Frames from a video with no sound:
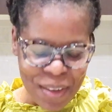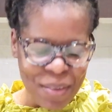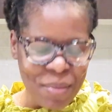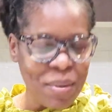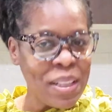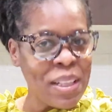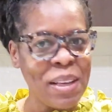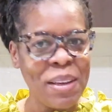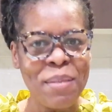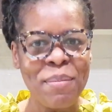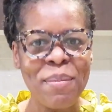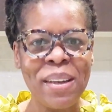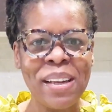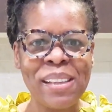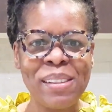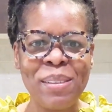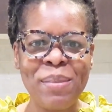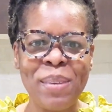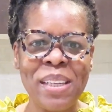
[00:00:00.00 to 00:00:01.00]
Welcome
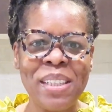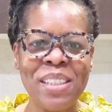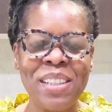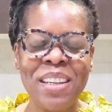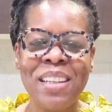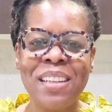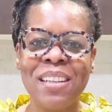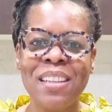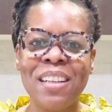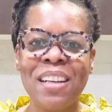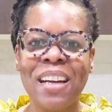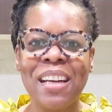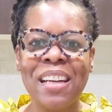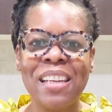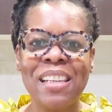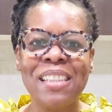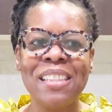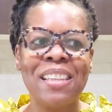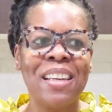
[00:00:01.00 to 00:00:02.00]
back to my channel,
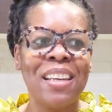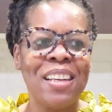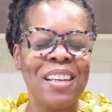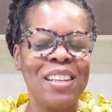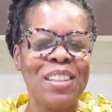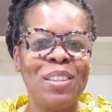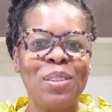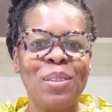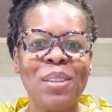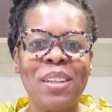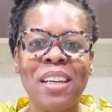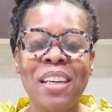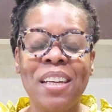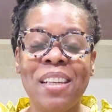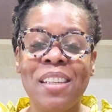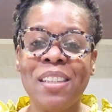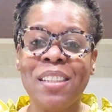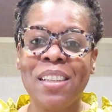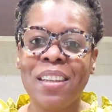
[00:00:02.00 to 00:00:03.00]
guys. Today
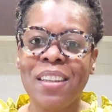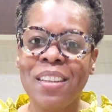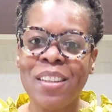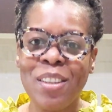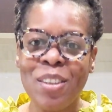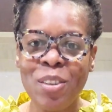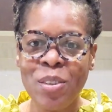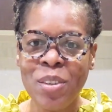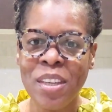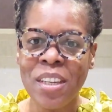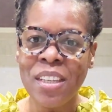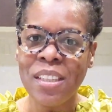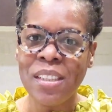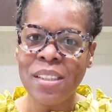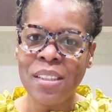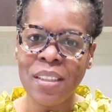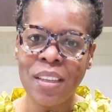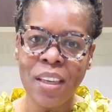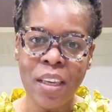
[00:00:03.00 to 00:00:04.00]
is New
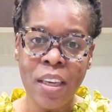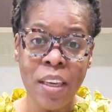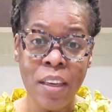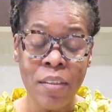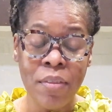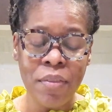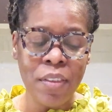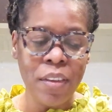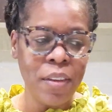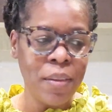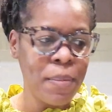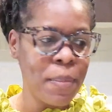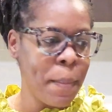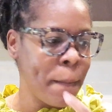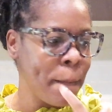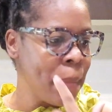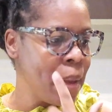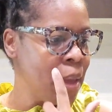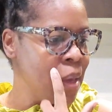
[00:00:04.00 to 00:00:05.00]
Year's Eve
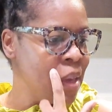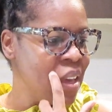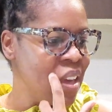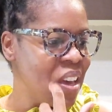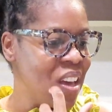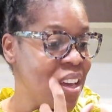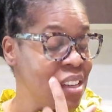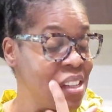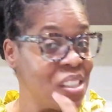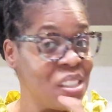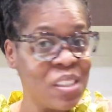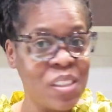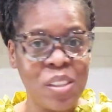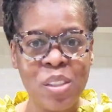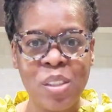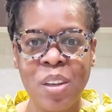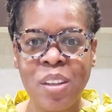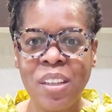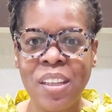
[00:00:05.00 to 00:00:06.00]
and it's a
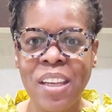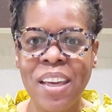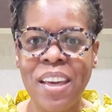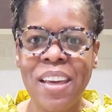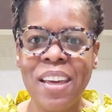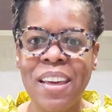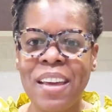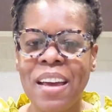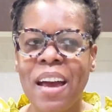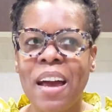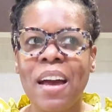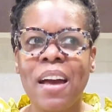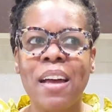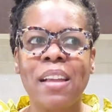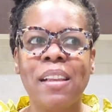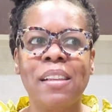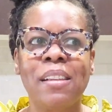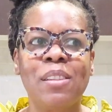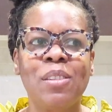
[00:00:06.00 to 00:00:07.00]
Sunday,
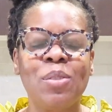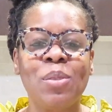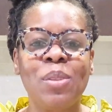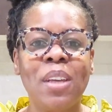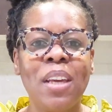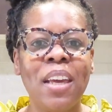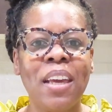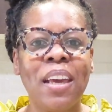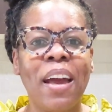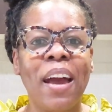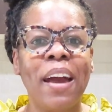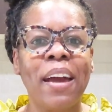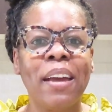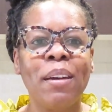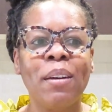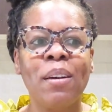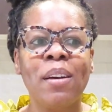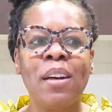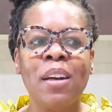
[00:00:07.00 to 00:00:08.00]
and today
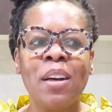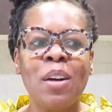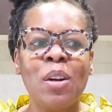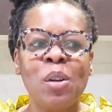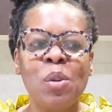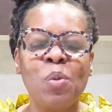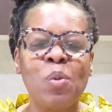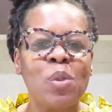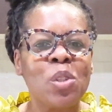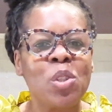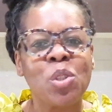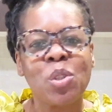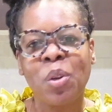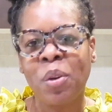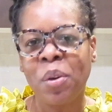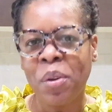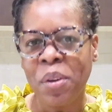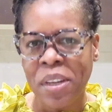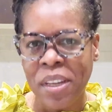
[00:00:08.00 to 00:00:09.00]
I was
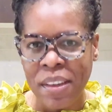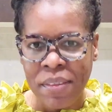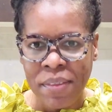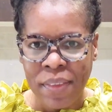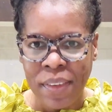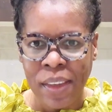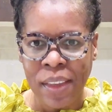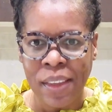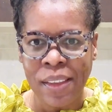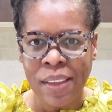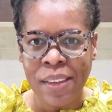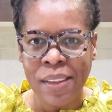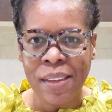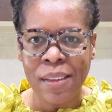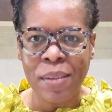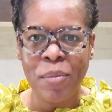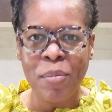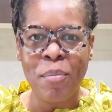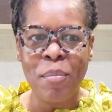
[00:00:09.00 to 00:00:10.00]
craving
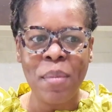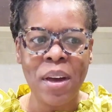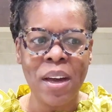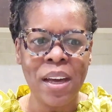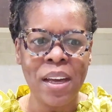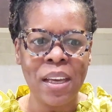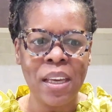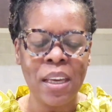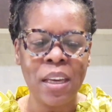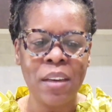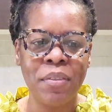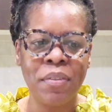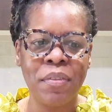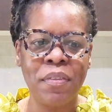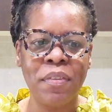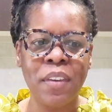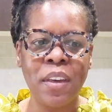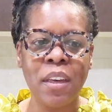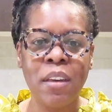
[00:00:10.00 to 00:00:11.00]
my
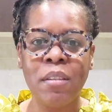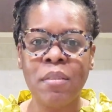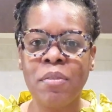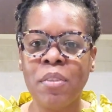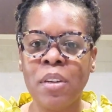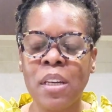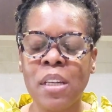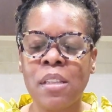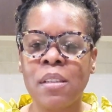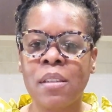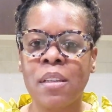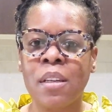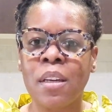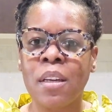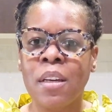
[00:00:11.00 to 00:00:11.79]
favorite